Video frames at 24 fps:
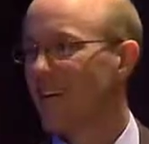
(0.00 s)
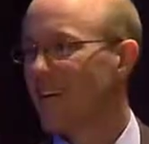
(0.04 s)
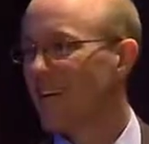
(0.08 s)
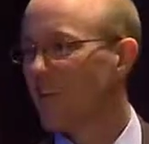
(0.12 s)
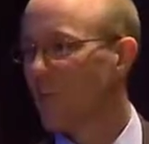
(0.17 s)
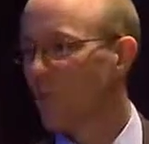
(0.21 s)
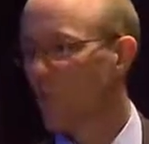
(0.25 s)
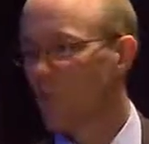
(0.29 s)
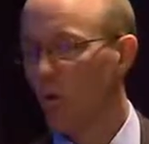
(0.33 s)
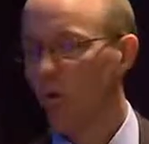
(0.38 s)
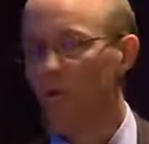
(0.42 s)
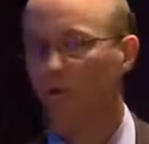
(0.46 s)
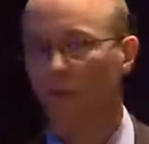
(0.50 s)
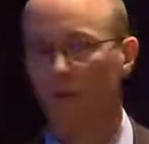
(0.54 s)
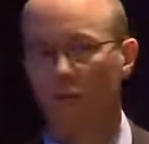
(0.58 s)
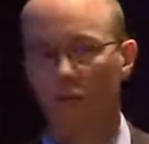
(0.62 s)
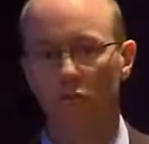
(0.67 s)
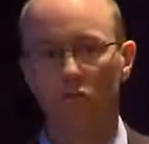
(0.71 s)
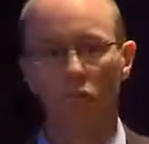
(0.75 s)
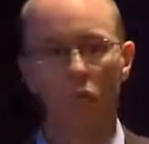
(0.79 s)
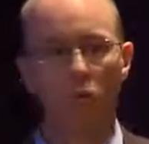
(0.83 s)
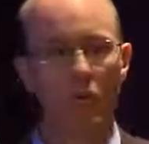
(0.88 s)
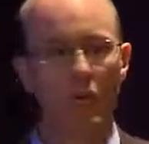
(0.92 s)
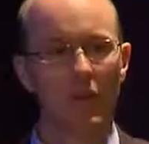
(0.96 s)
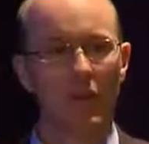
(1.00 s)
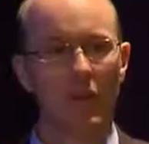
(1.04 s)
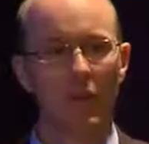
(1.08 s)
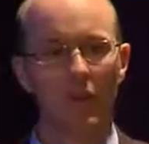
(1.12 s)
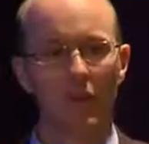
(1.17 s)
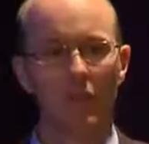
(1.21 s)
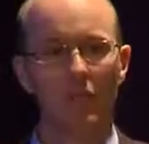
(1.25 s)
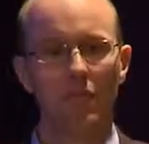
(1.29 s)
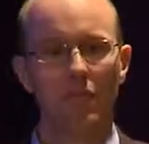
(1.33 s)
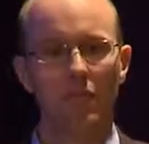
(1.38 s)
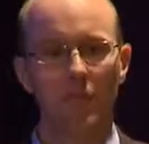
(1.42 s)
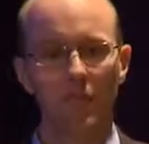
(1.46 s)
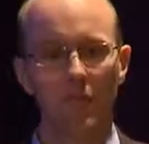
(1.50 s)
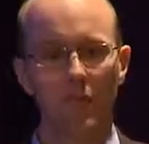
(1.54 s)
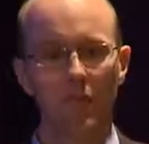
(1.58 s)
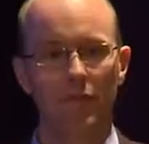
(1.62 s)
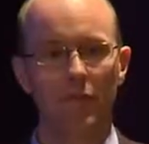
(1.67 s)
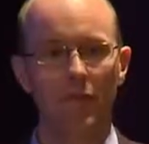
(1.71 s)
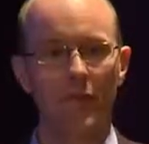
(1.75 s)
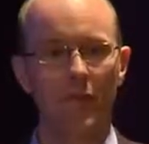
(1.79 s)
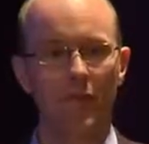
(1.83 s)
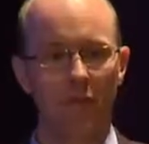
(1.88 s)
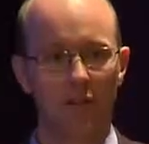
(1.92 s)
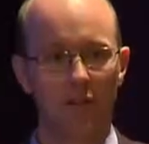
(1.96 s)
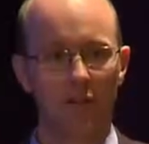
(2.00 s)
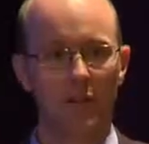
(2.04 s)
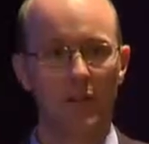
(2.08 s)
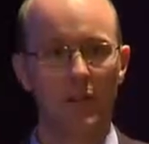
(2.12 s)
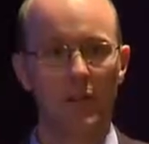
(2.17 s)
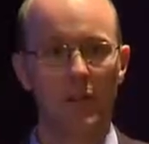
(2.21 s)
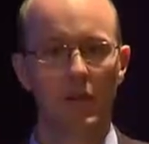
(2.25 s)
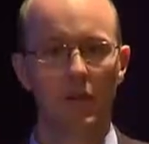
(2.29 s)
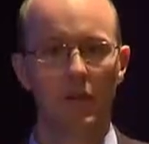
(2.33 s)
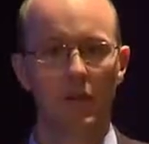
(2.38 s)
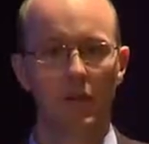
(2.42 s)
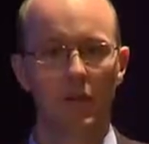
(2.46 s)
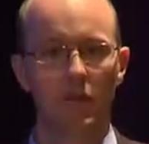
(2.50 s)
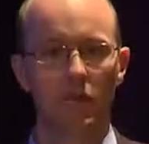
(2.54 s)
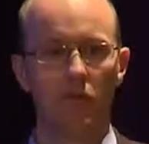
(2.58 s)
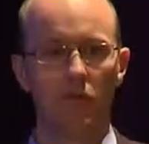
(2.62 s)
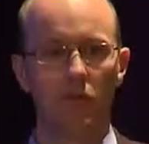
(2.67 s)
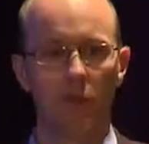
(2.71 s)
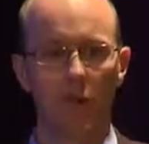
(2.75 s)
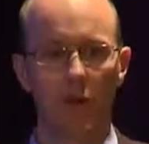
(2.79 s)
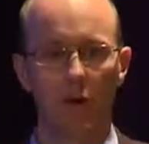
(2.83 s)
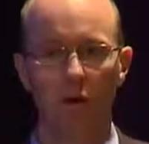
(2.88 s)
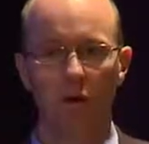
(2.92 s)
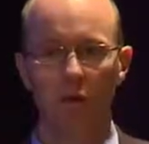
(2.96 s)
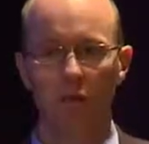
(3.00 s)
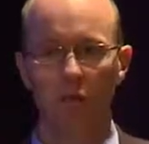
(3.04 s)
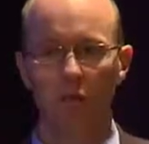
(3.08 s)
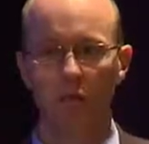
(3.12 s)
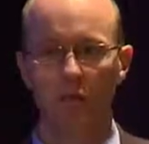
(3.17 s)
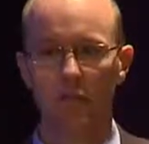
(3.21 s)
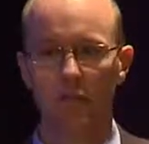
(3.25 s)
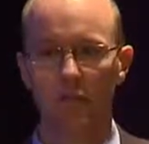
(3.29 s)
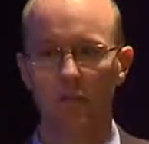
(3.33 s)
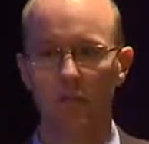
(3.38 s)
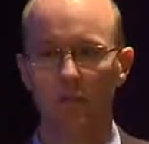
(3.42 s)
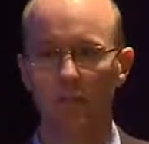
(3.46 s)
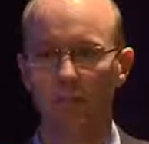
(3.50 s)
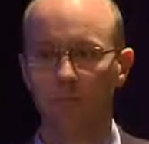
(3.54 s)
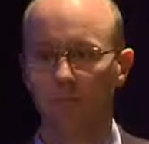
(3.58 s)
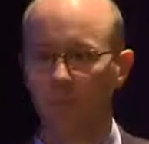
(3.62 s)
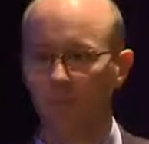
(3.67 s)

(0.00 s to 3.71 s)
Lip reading: So what do you do with 150 different individual biases?